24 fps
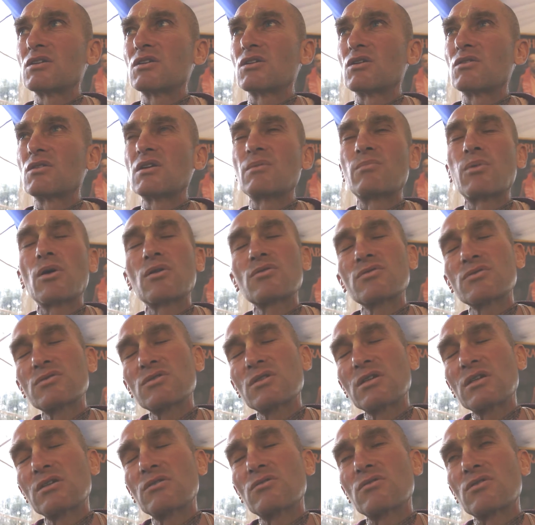
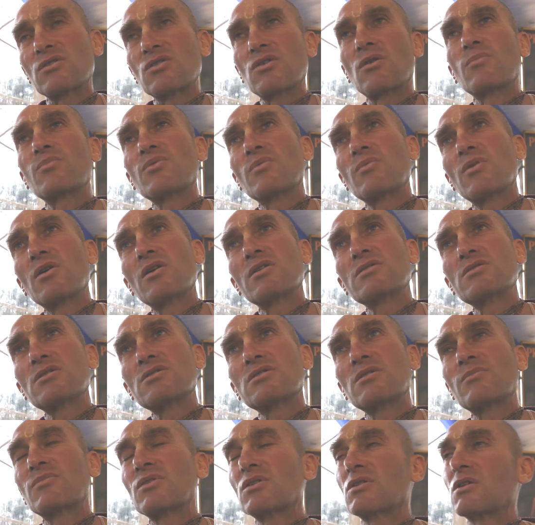hypocrisy or compromise or
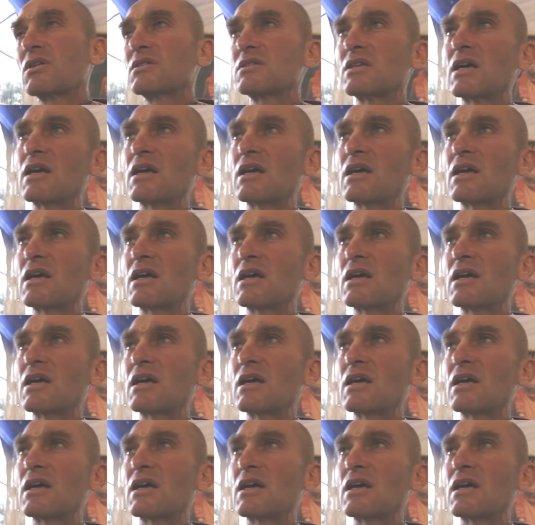something like